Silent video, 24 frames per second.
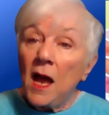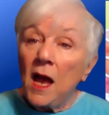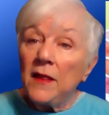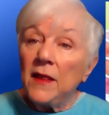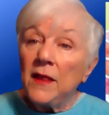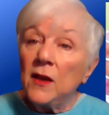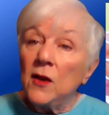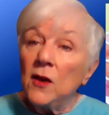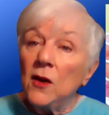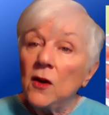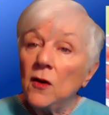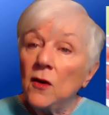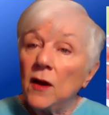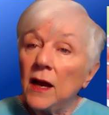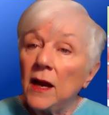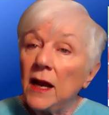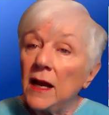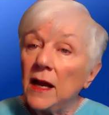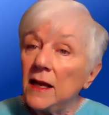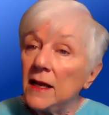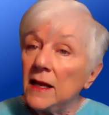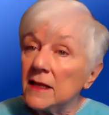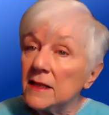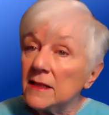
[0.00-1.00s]
There
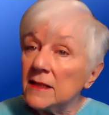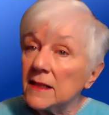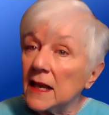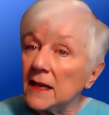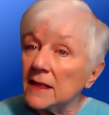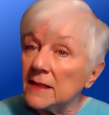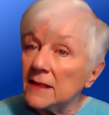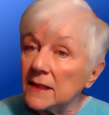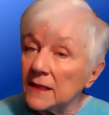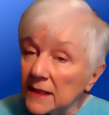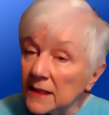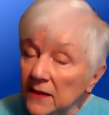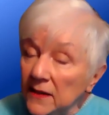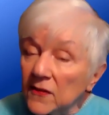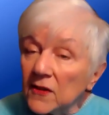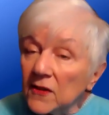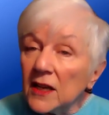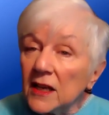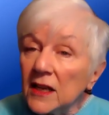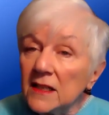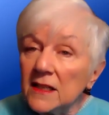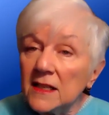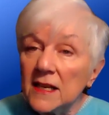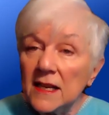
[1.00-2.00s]
is a
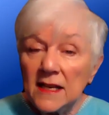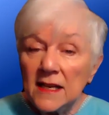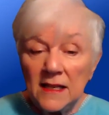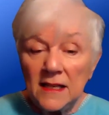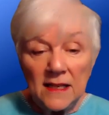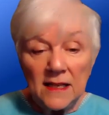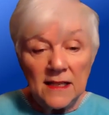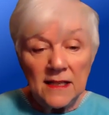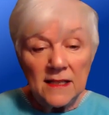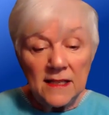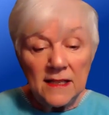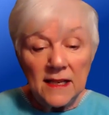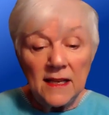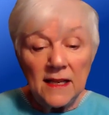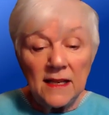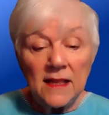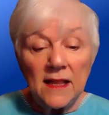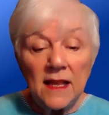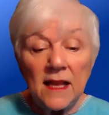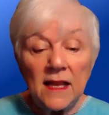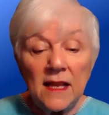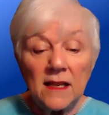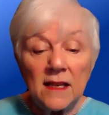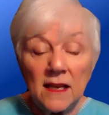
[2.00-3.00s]
significant tendency
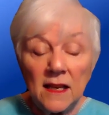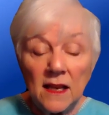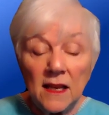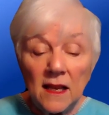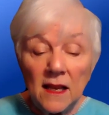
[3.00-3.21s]
that